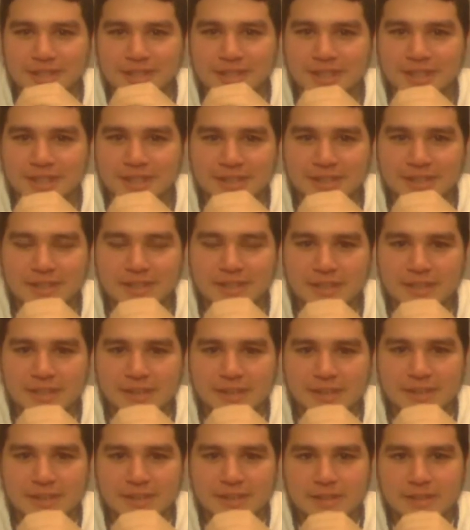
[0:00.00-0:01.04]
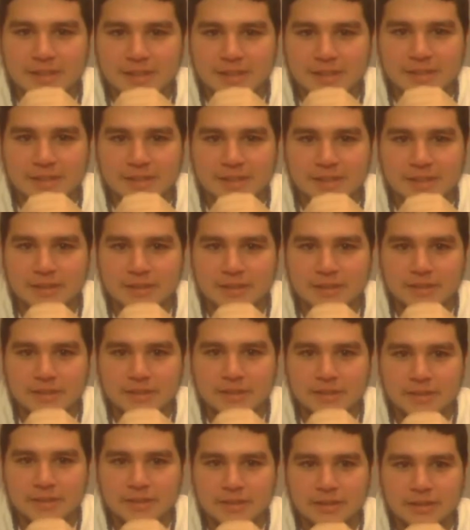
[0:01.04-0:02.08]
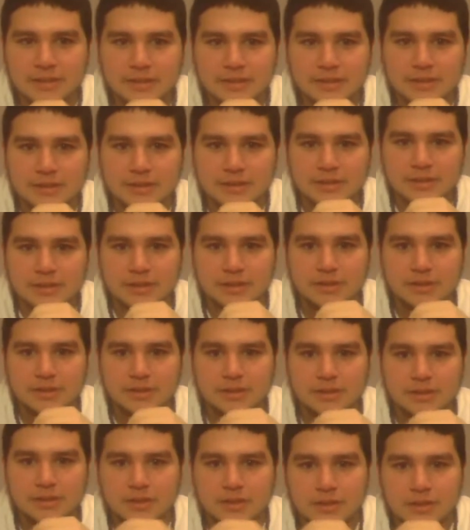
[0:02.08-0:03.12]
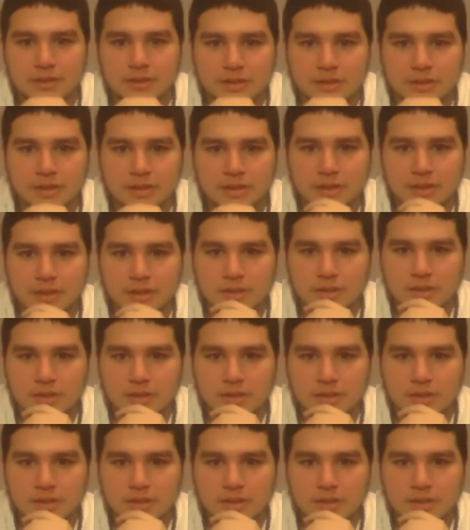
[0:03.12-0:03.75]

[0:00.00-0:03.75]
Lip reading: Nobody speaks.